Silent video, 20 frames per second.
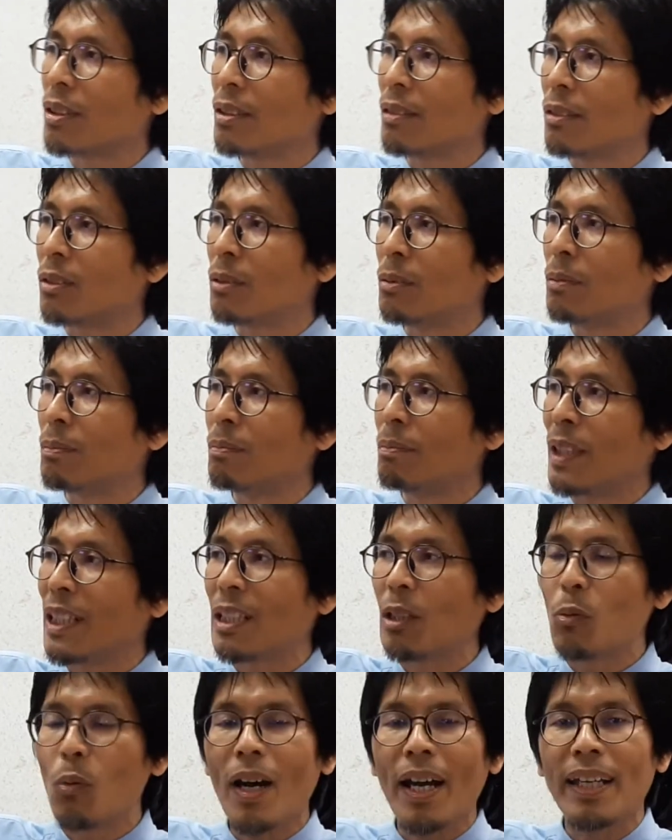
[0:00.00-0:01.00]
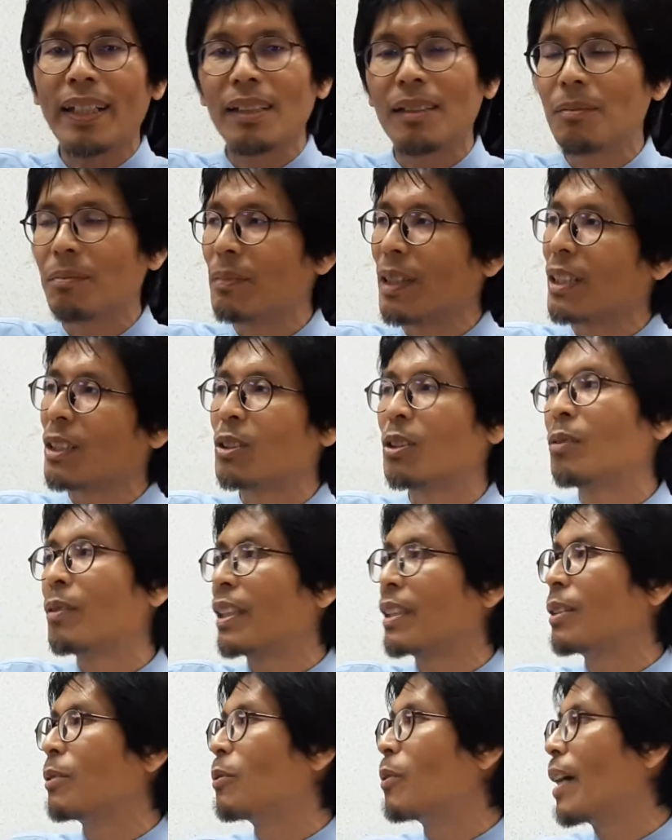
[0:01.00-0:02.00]
to make it white, but you don't want
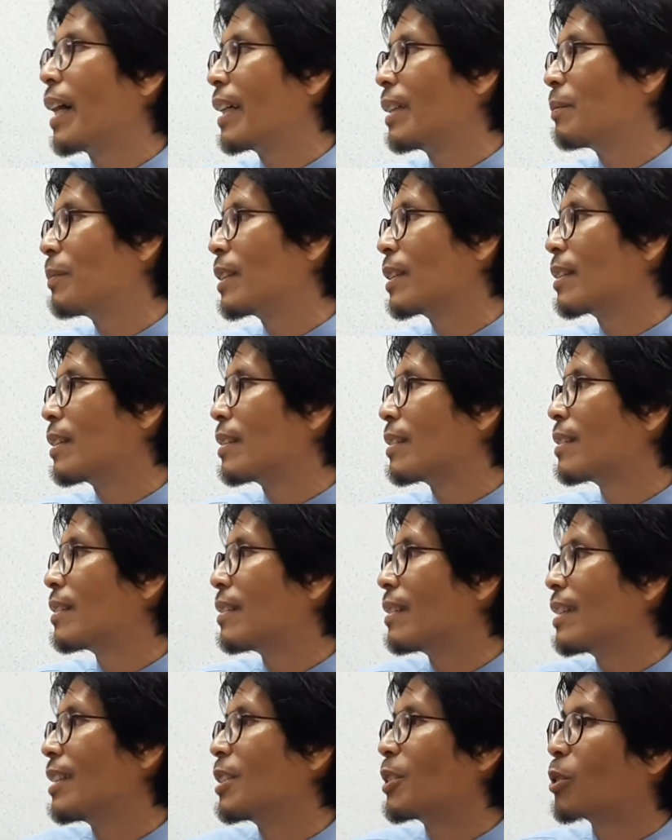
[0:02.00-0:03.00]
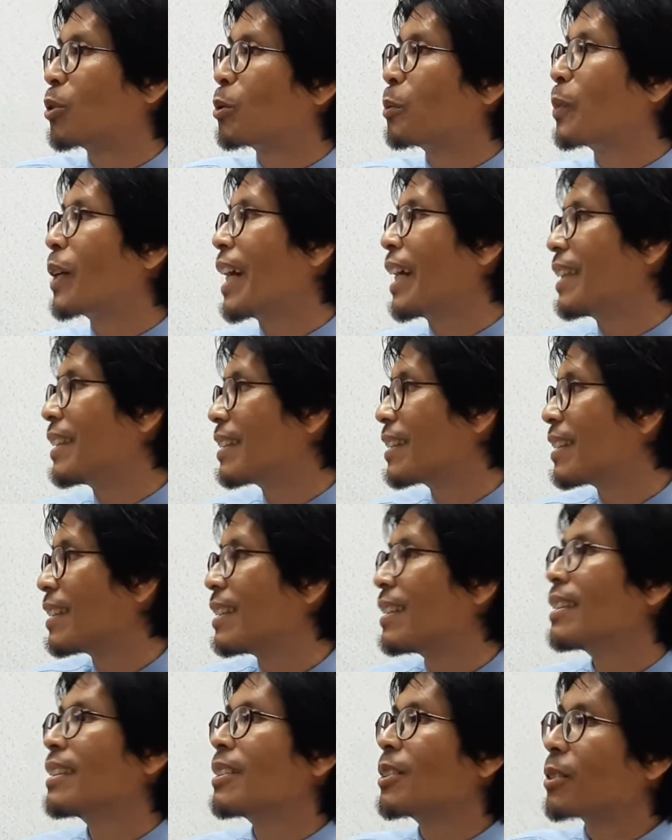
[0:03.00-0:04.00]
it white because then it's too bright.
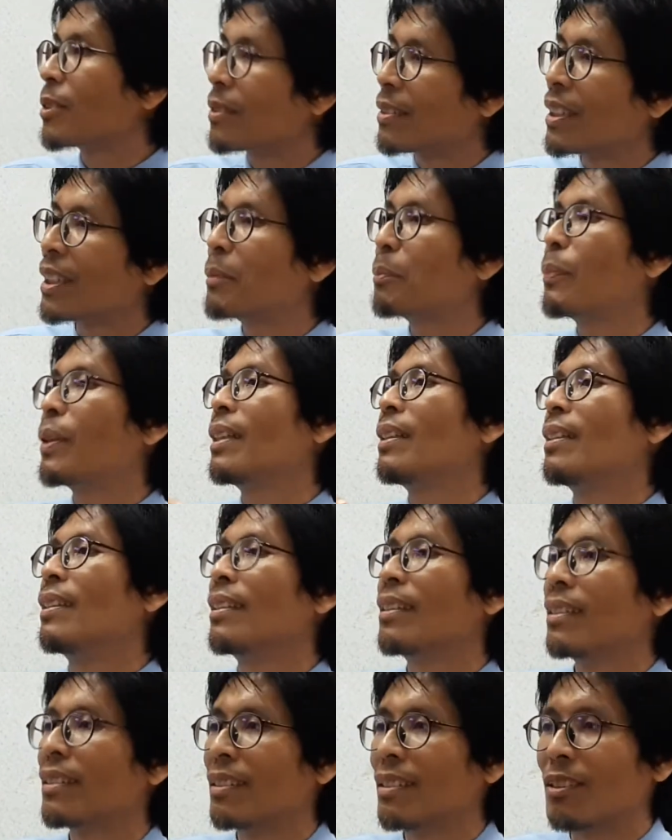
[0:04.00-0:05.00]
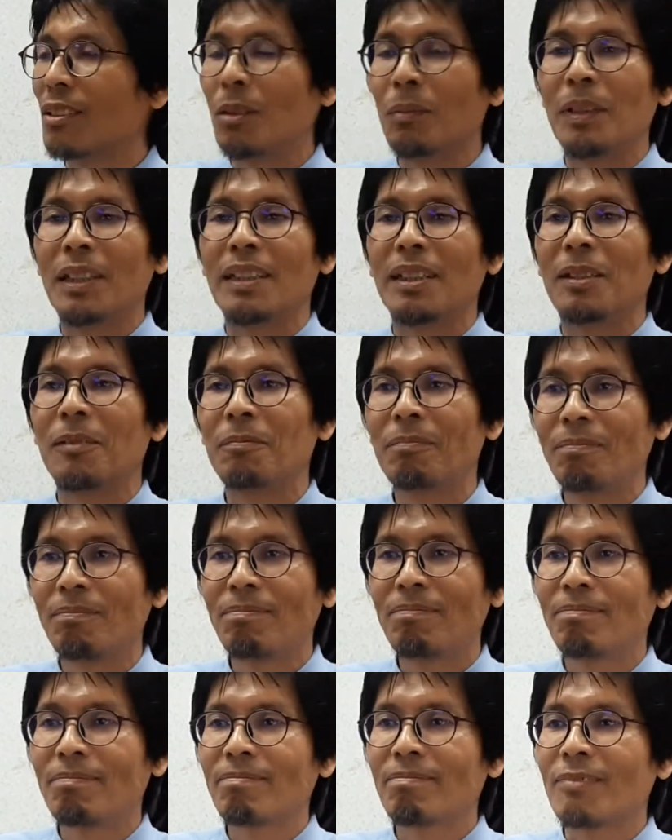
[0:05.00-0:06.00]
So hit B normally.
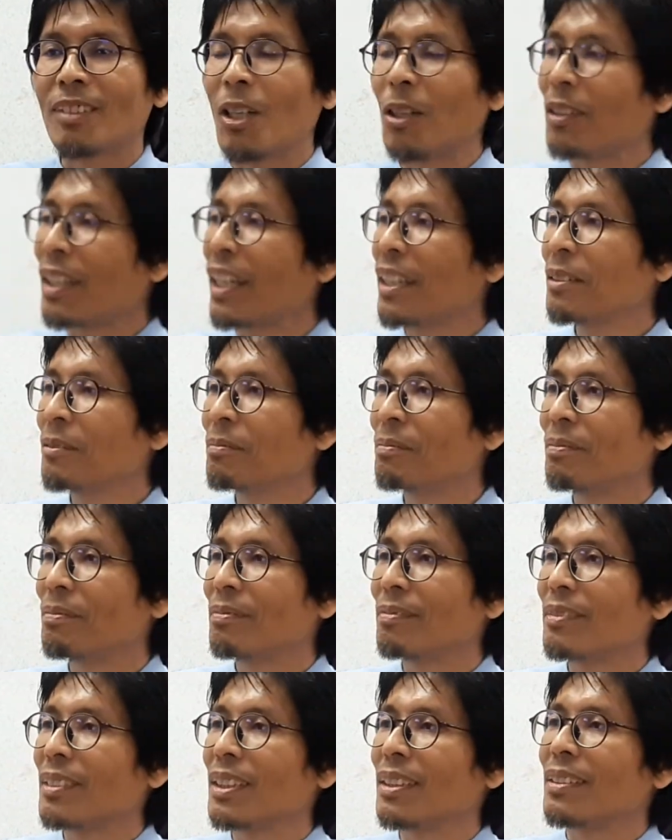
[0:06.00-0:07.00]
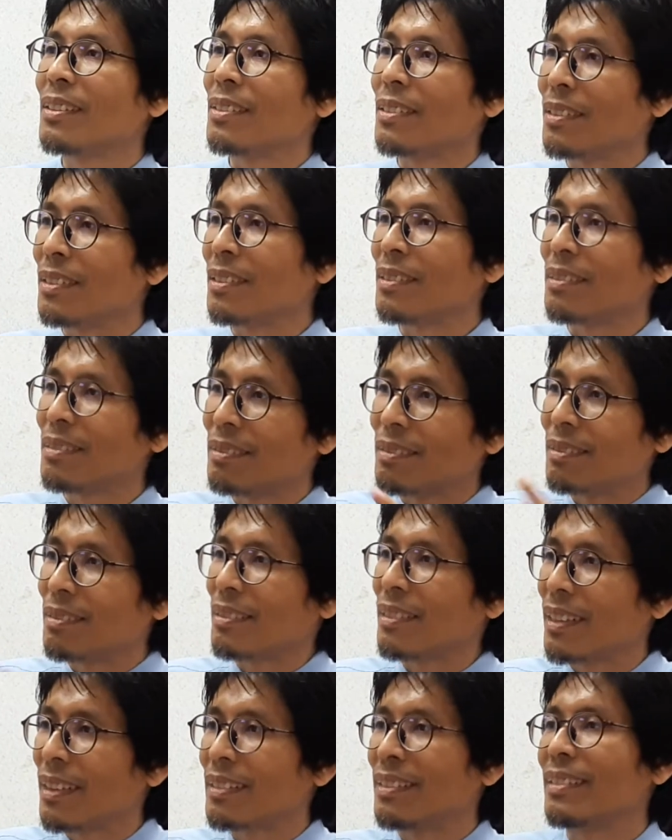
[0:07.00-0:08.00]
Okay? So
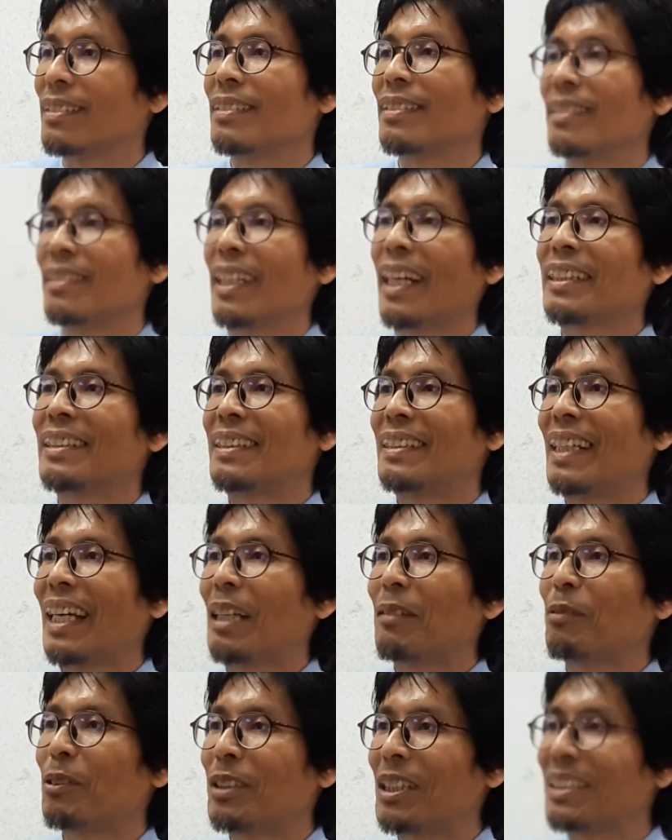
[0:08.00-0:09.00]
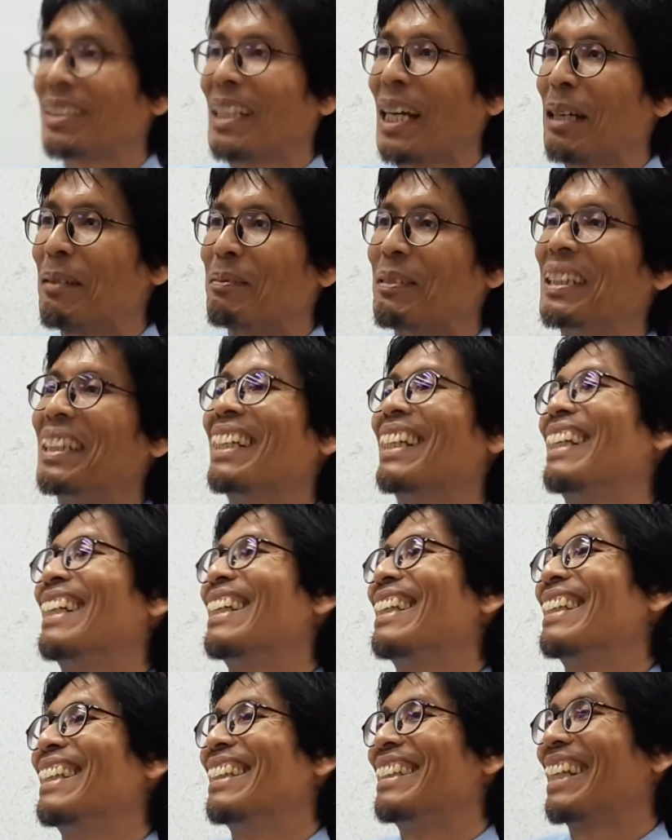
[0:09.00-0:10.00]
that's that for this time.
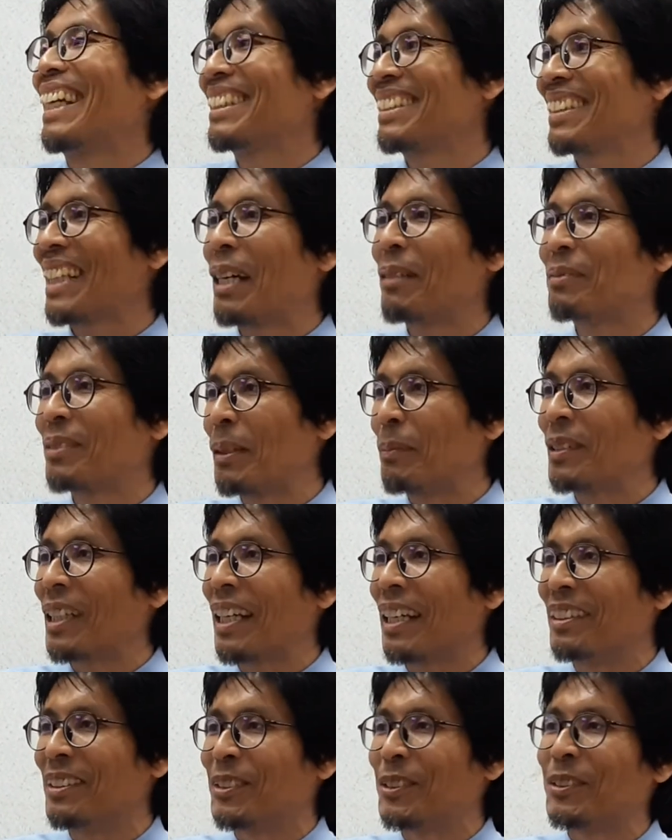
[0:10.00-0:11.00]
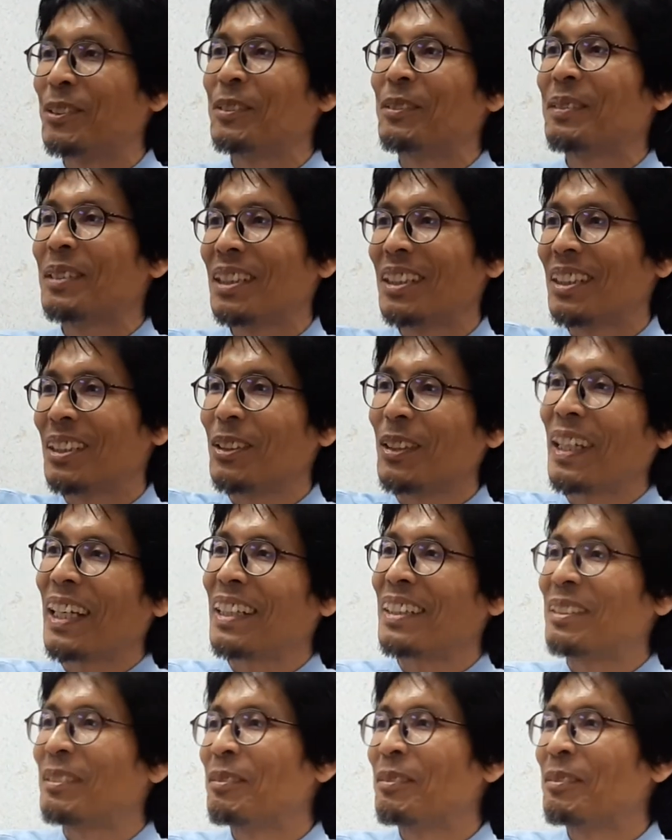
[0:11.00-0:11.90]
Next time something else. Go ahead.